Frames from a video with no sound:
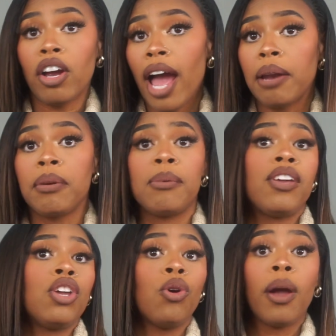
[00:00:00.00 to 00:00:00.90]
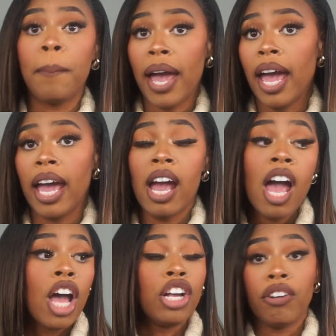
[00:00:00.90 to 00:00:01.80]
admin fee, you could pay
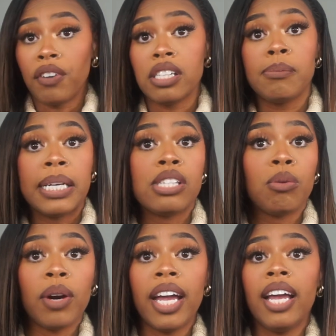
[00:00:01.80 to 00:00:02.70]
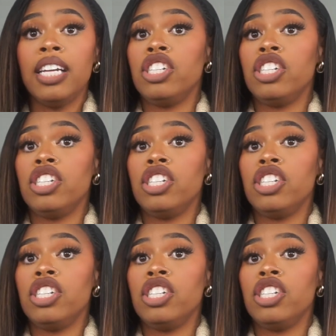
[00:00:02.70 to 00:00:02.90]
your first month's rent,